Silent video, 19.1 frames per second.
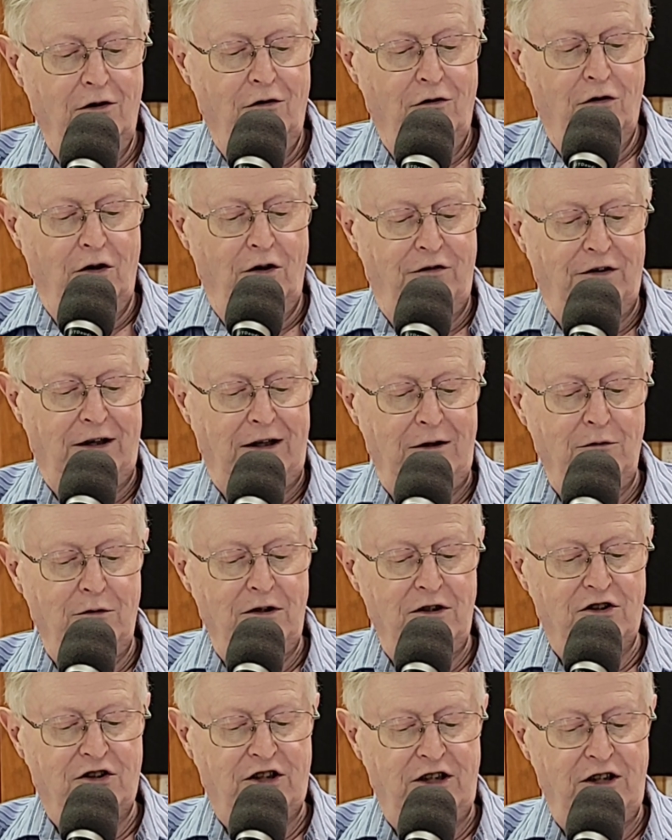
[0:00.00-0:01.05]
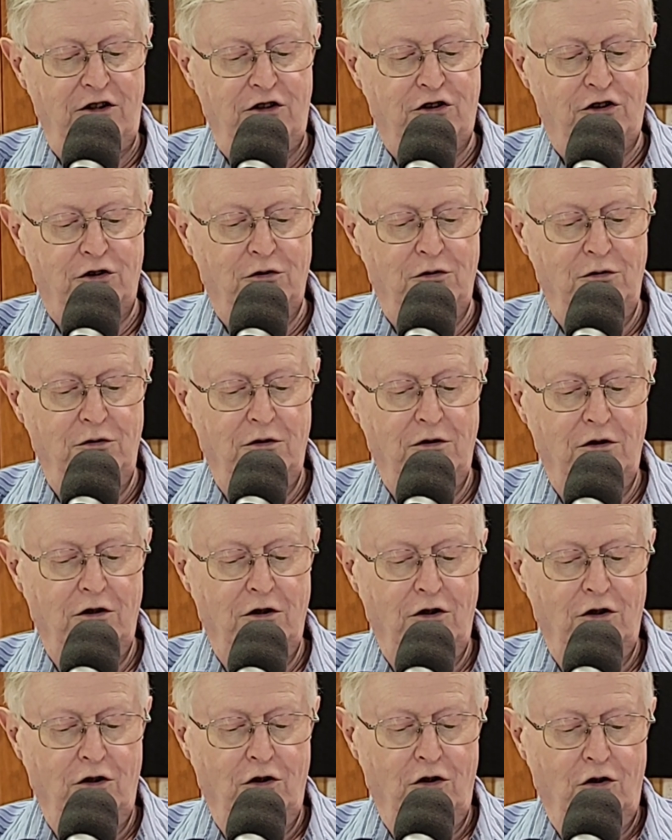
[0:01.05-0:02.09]
For if anyone sees you
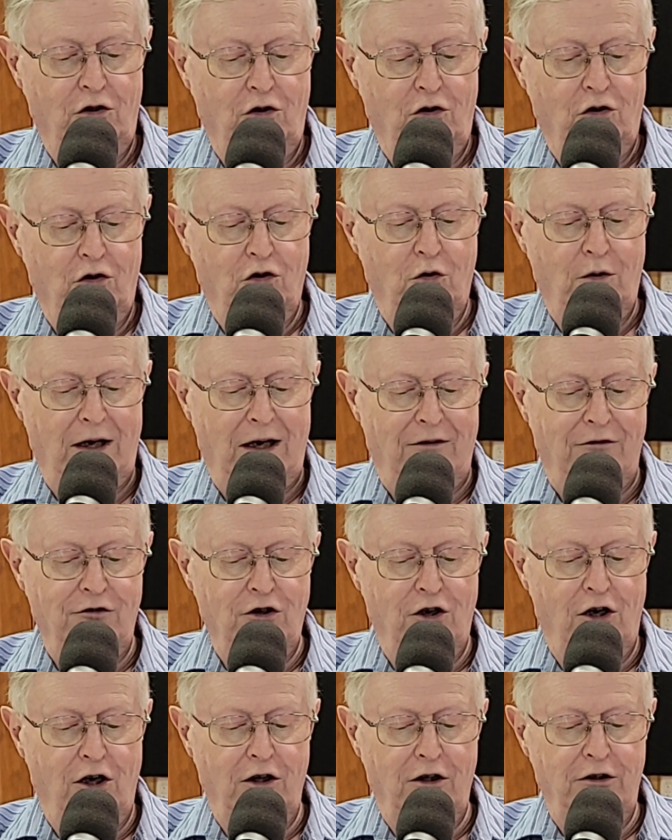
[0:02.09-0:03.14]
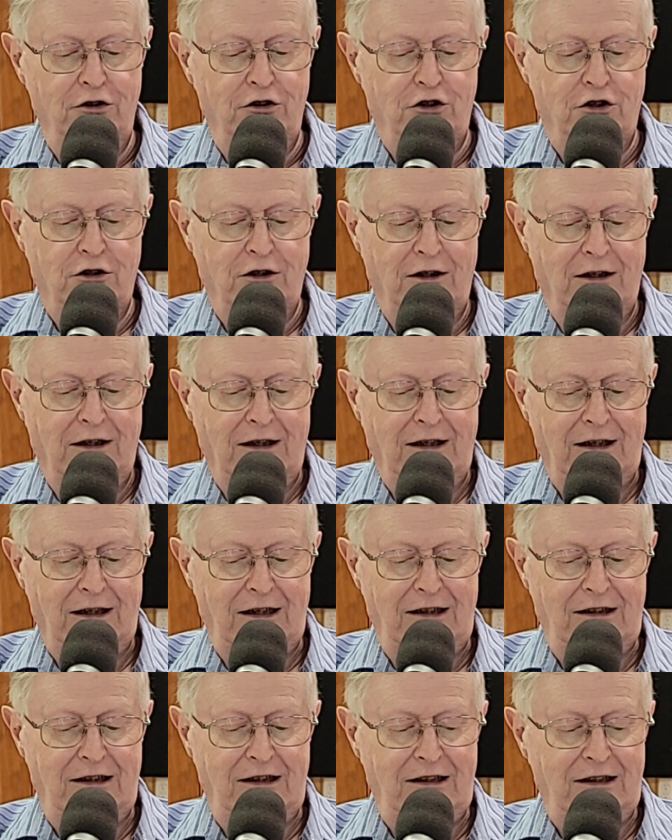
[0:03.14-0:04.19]
who have knowledge
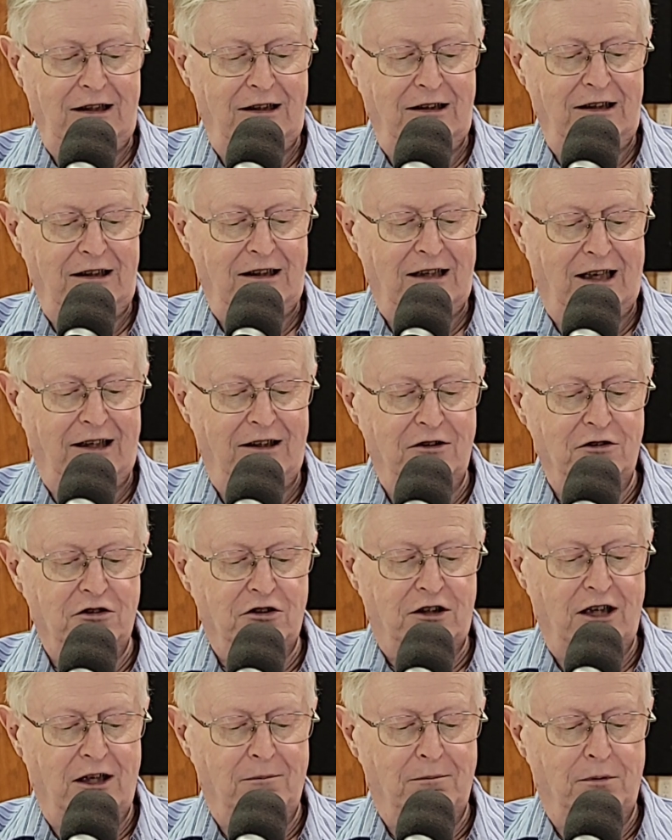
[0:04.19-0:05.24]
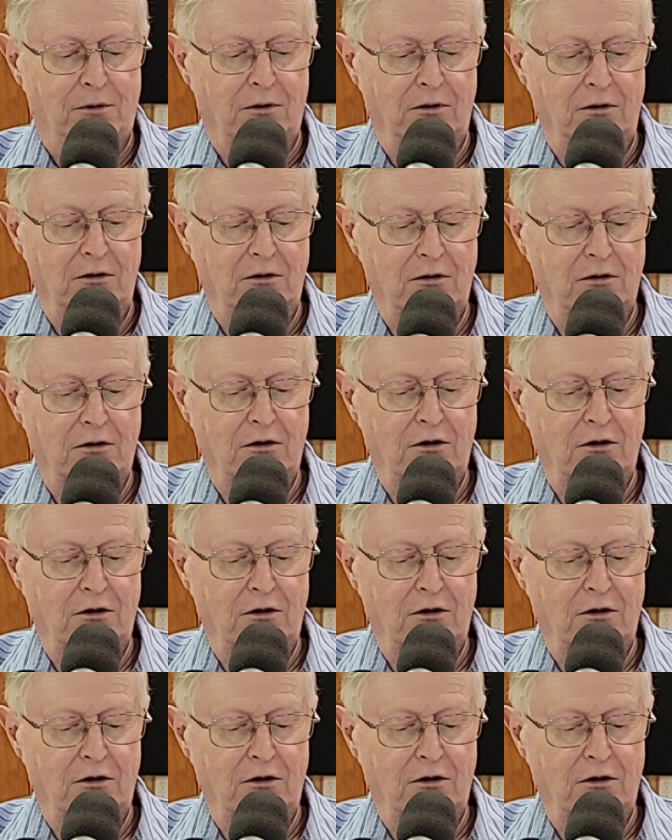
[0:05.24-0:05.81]
eating in the idol's temple,